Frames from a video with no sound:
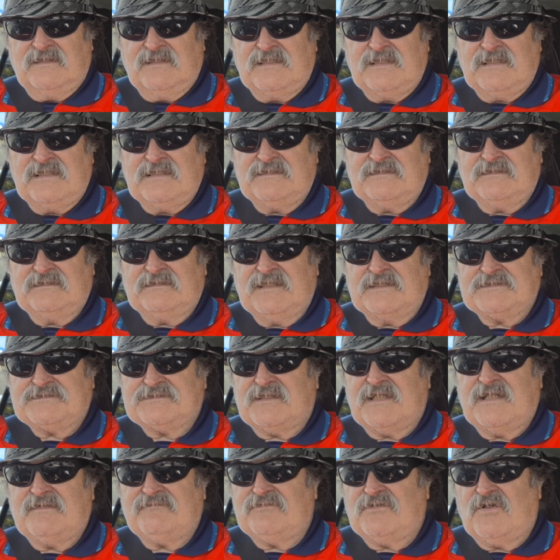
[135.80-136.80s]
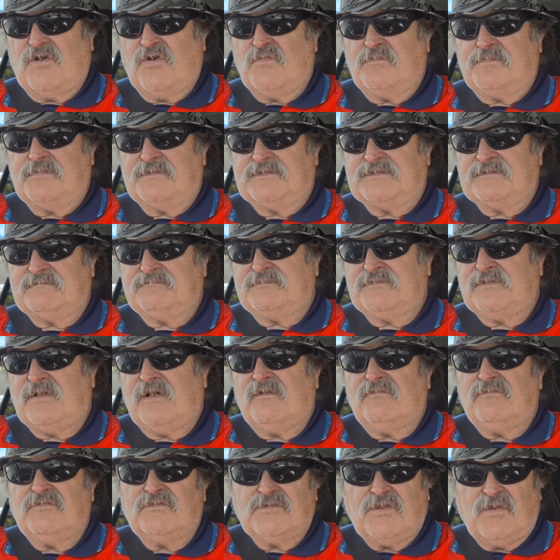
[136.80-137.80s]
In the letter, I haven't opened it, but
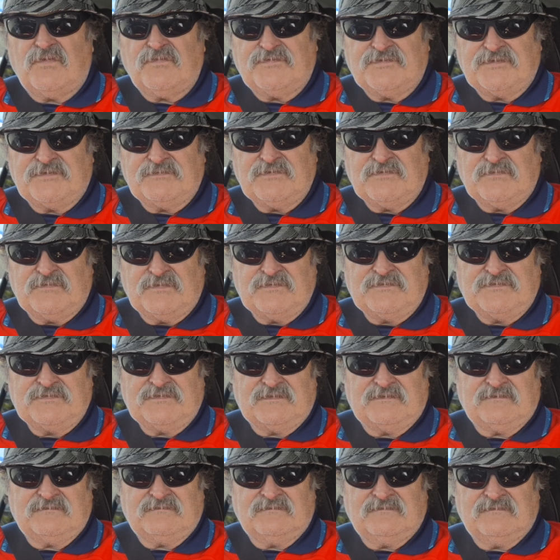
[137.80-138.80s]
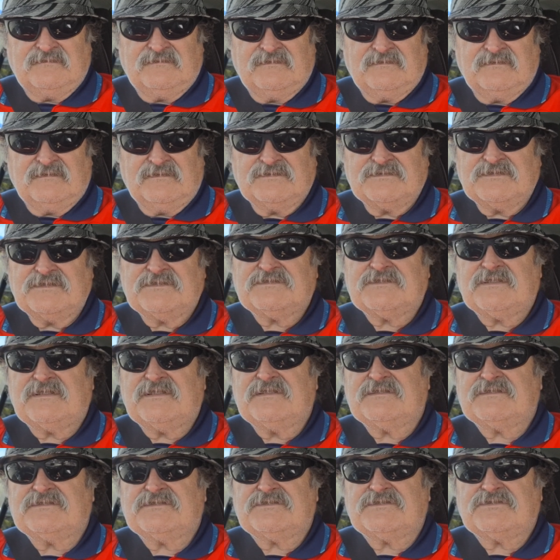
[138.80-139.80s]
I will go through it with you because it's,
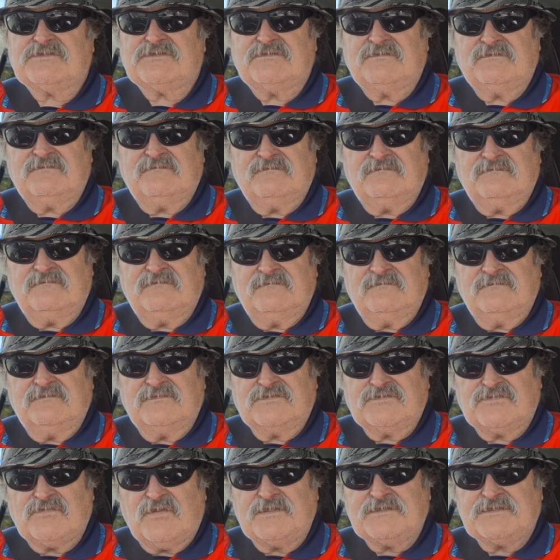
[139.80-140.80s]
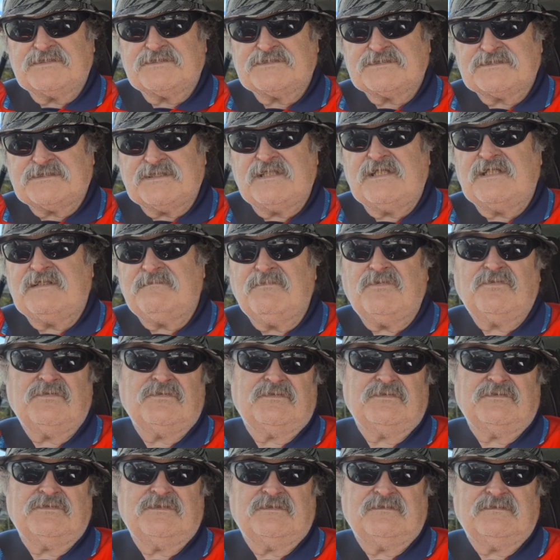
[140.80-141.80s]
it's just try to
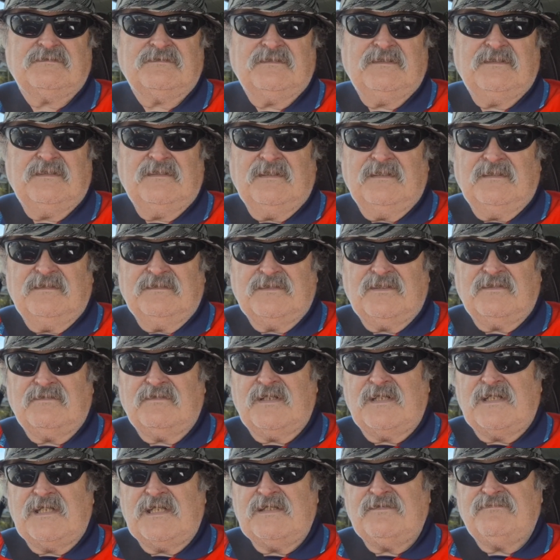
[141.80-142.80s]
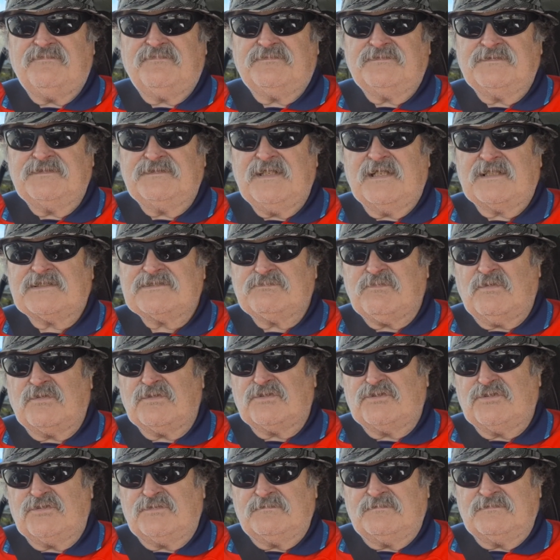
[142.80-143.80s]
scaremonger you. Now, if the next
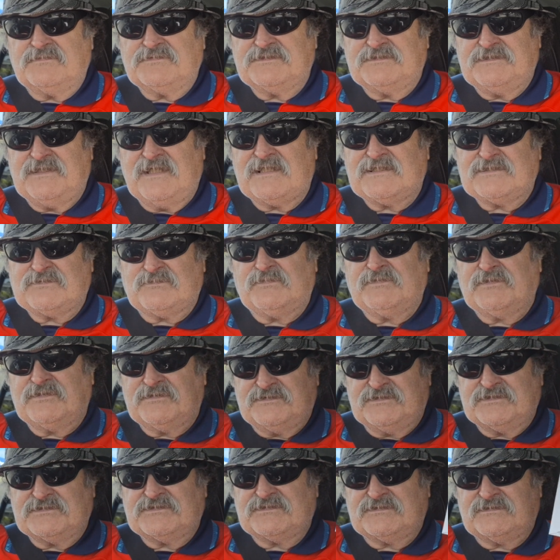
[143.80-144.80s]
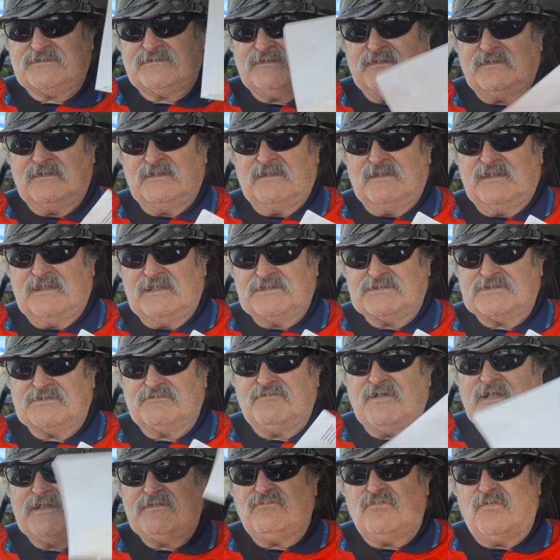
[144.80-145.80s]
one comes, the next one of this is a
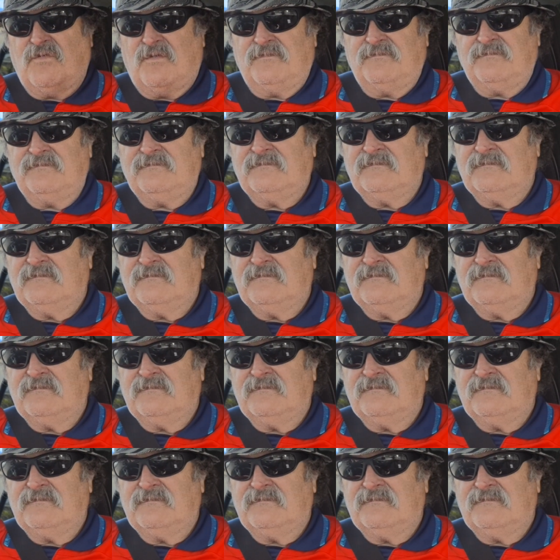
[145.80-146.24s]
red one.